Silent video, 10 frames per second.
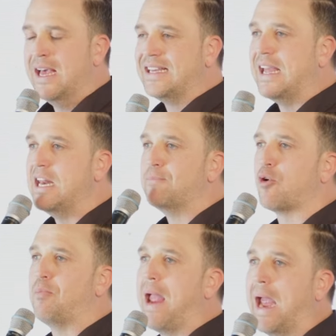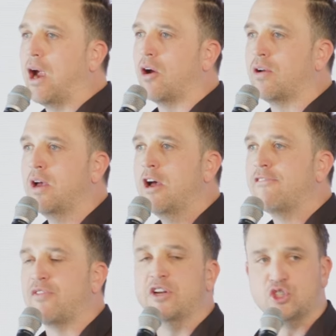getting prepared
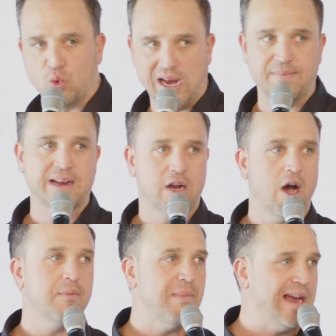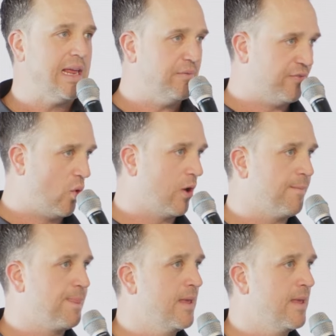for the dream that God made him for.